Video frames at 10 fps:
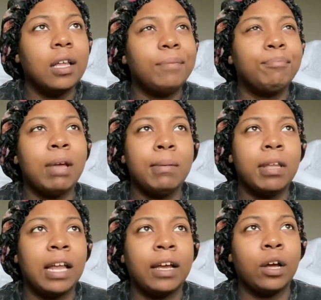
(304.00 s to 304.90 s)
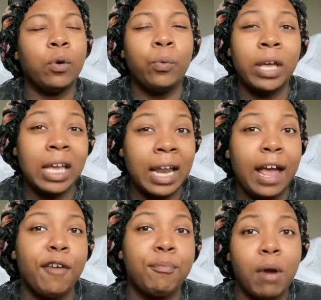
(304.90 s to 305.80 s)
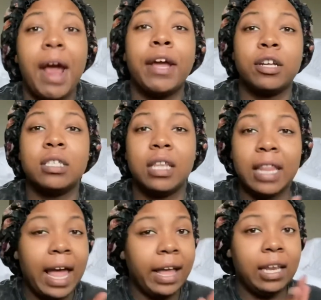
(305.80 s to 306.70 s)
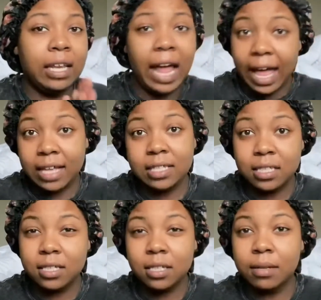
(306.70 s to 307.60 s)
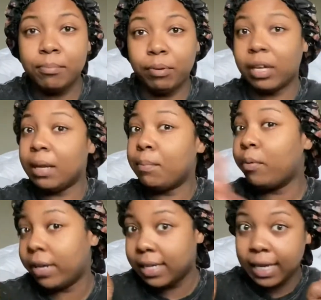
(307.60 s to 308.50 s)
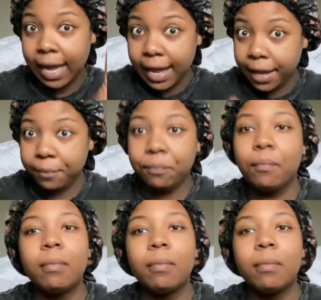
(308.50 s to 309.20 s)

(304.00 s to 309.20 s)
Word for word: maybe like a week and a half prior to that last breaking point day,